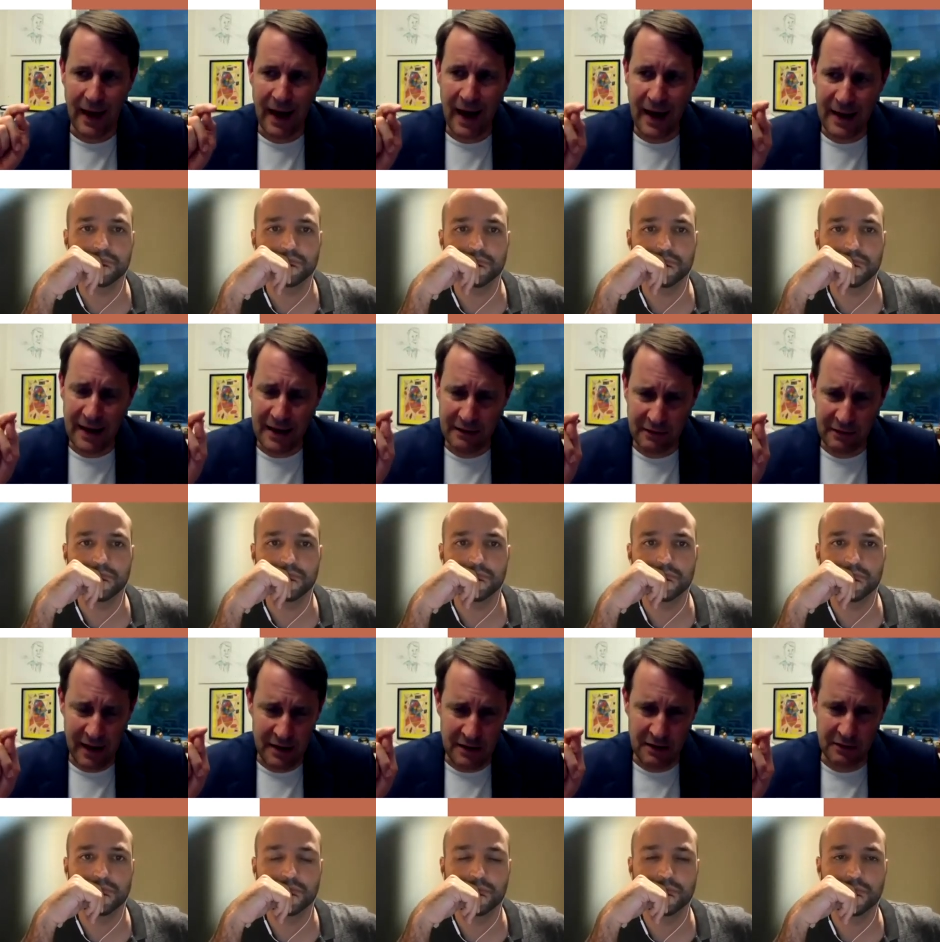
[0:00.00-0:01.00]
Speaker 1: I
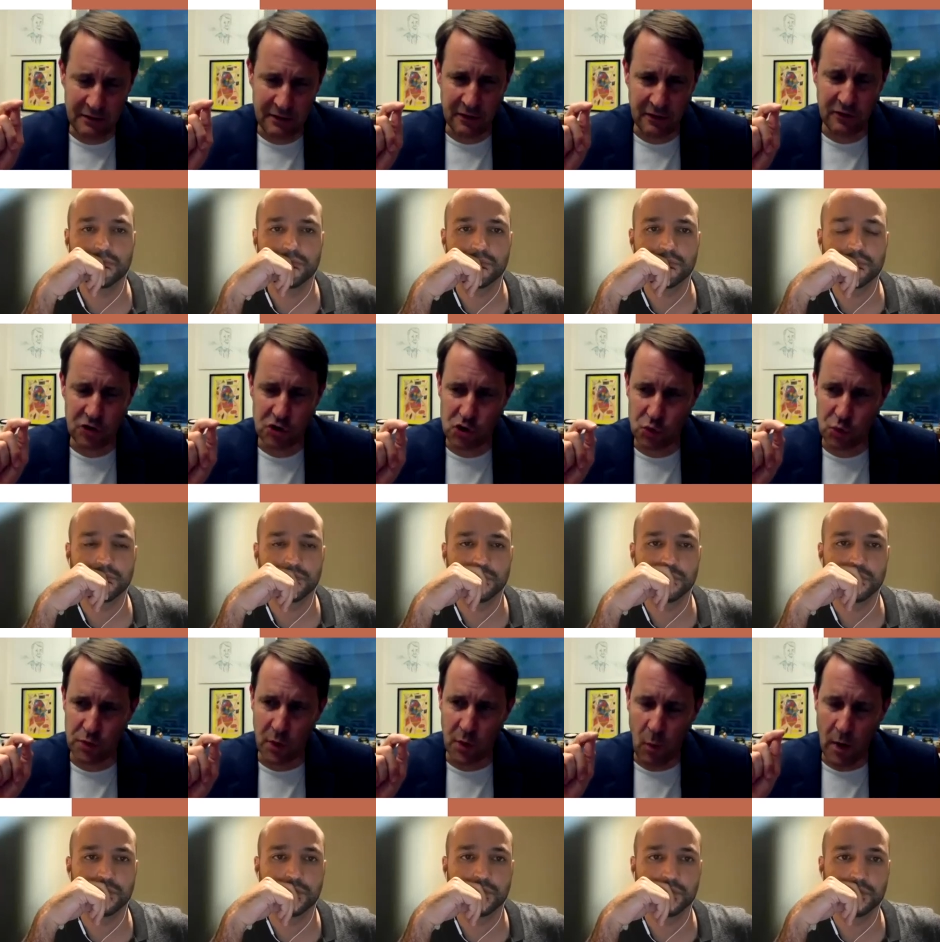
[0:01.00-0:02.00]
attended this
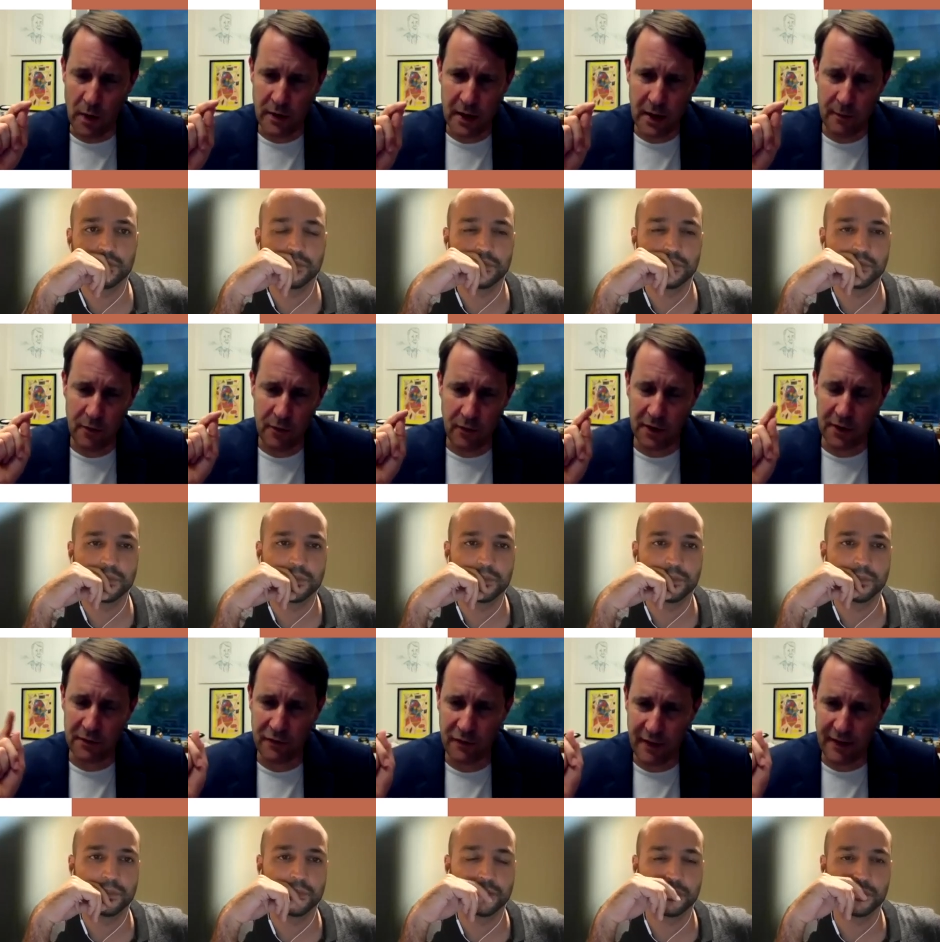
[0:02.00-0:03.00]
June a World Cup
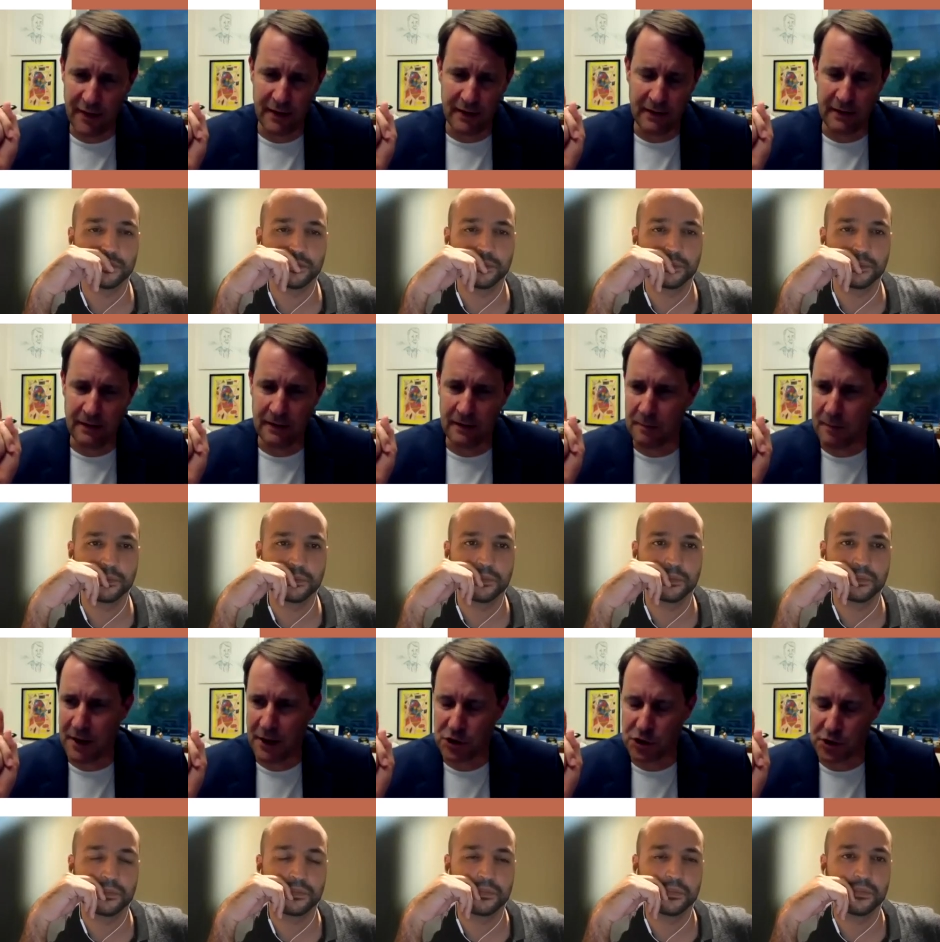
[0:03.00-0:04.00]
qualifier uh,
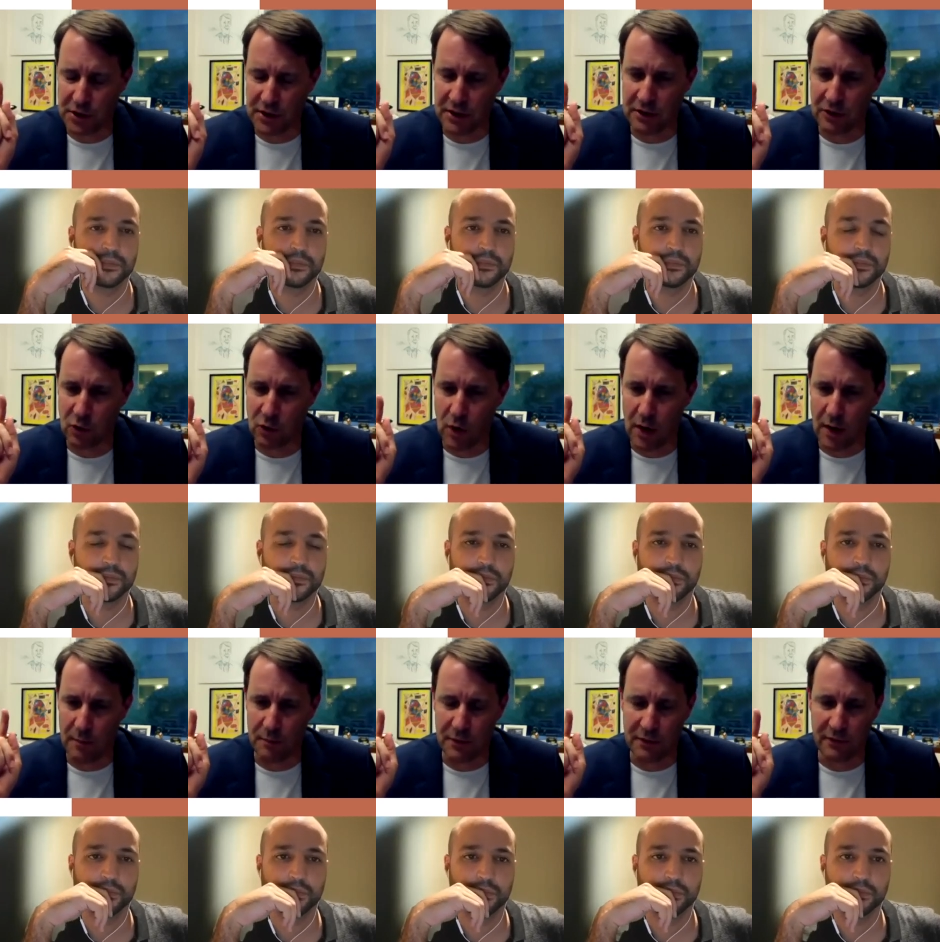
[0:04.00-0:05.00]
match in
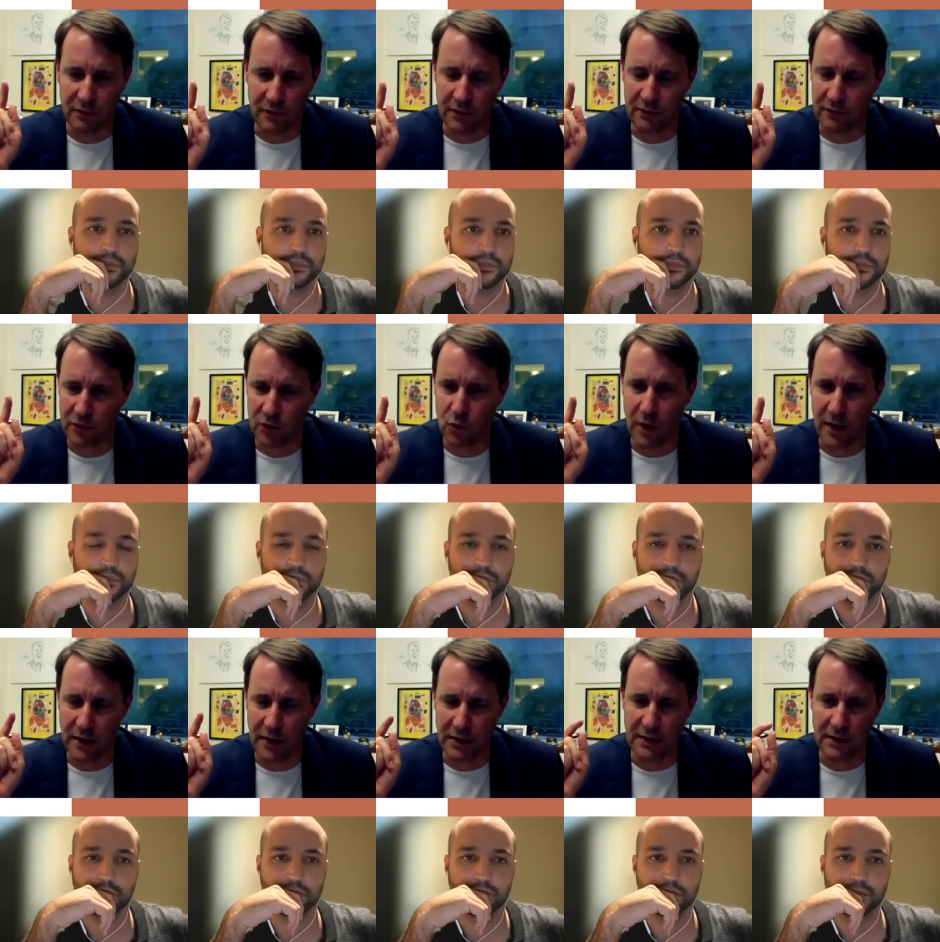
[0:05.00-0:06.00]
Doha between the
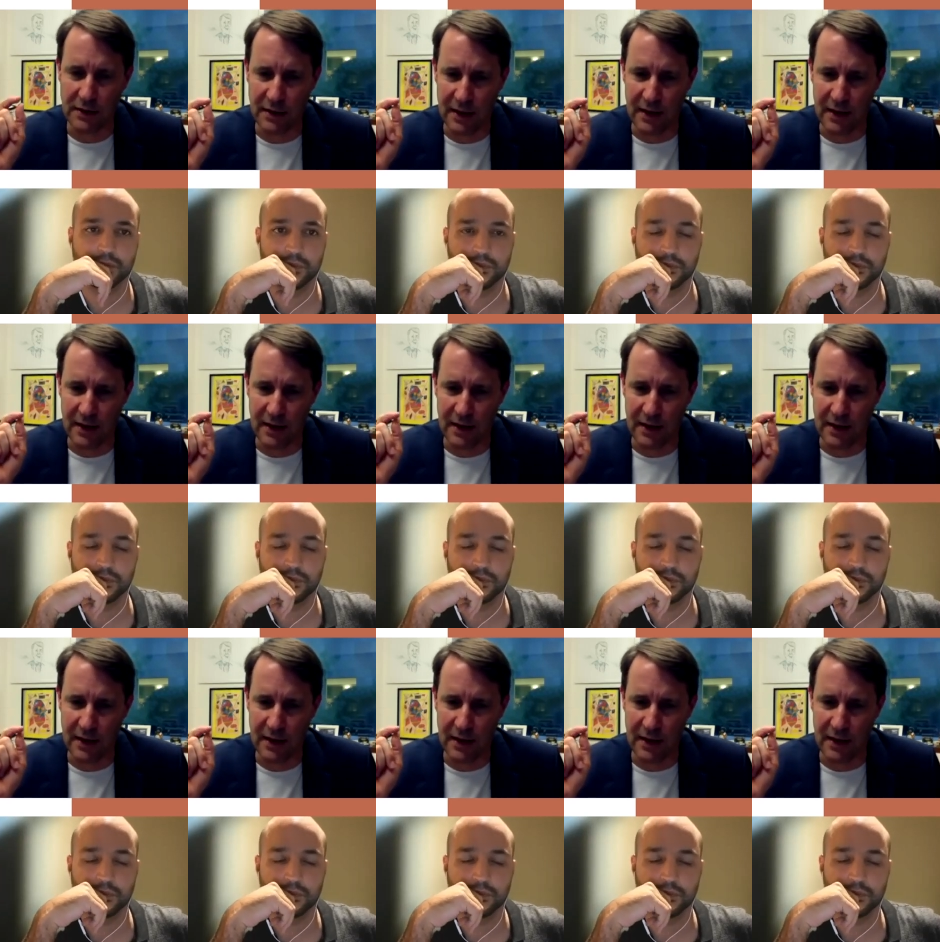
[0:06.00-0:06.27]
UAE